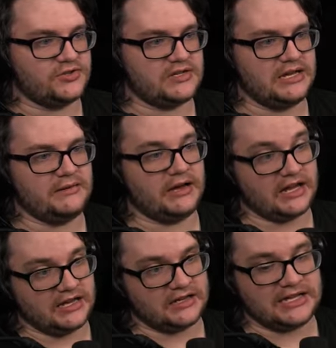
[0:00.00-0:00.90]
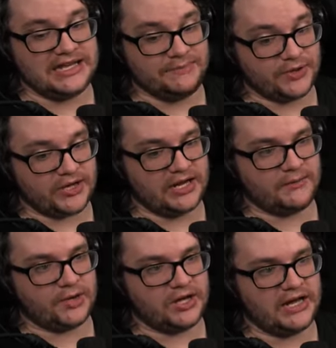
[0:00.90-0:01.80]
keep, again, keep your
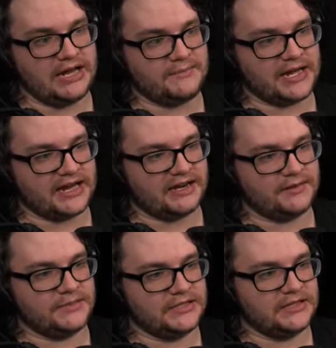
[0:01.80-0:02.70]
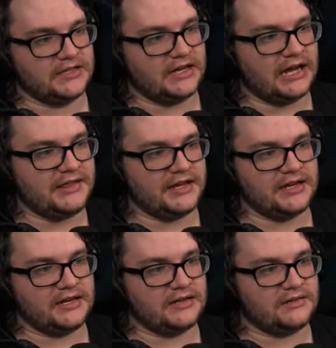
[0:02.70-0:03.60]
camera aimed at him. And
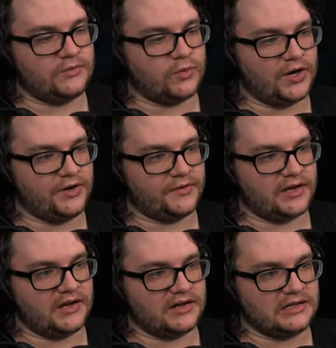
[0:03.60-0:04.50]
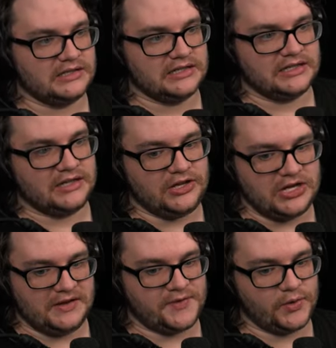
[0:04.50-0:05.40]
then run over here.
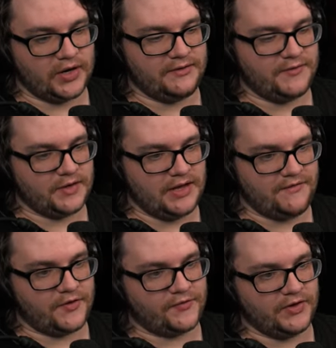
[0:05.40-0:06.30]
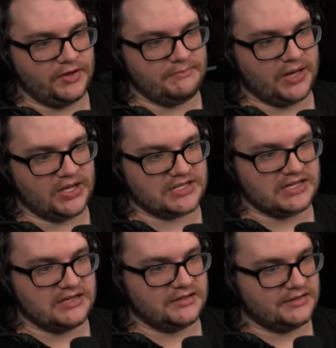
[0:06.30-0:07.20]
If you want to feel, if you're feeling
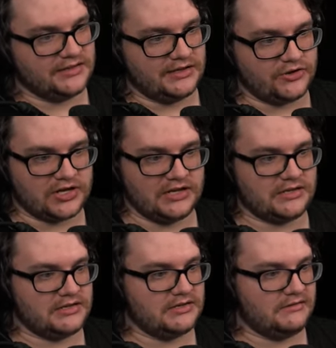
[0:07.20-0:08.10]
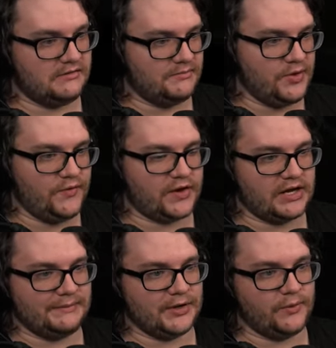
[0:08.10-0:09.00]
ballsy, you can move your
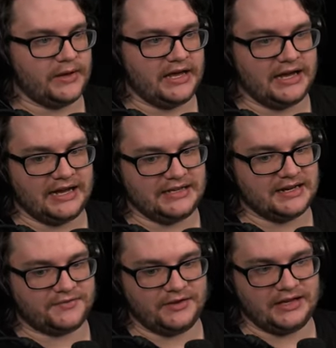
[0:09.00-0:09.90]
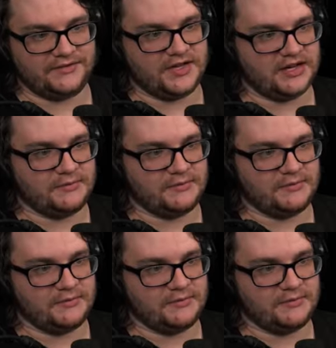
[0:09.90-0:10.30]
camera away. I definitely have done it